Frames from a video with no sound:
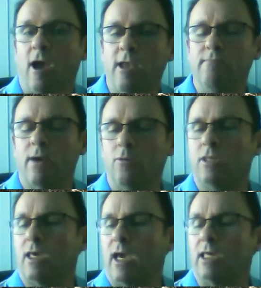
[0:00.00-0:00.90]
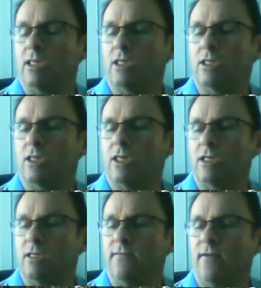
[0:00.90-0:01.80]
in most cases to
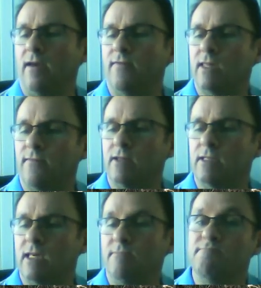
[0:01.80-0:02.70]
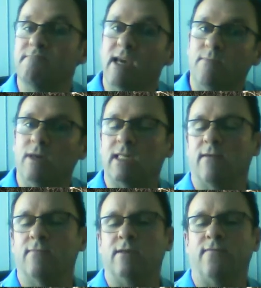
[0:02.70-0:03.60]
65, 70, maybe
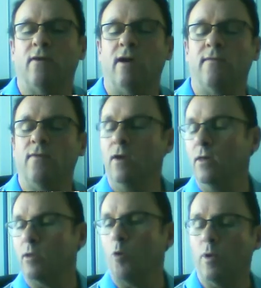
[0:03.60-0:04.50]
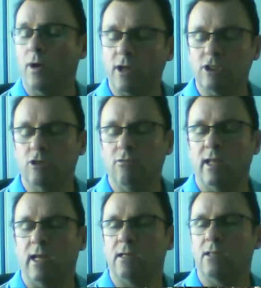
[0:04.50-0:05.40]
75. There are one or two
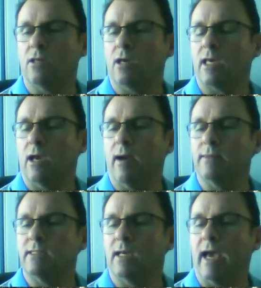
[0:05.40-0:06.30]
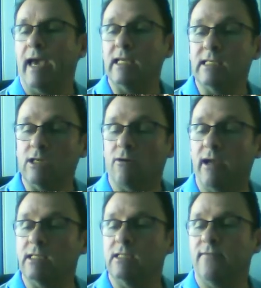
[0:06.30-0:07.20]
lenders that go up to 80 or
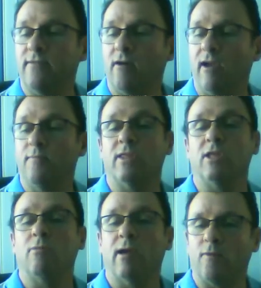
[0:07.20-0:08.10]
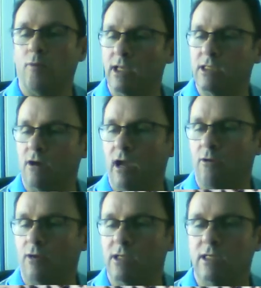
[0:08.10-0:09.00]
85, but they do have quite tight
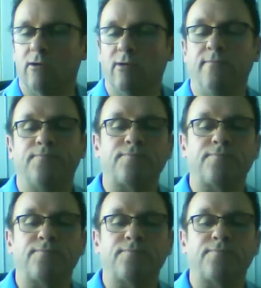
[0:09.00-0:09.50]
criteria.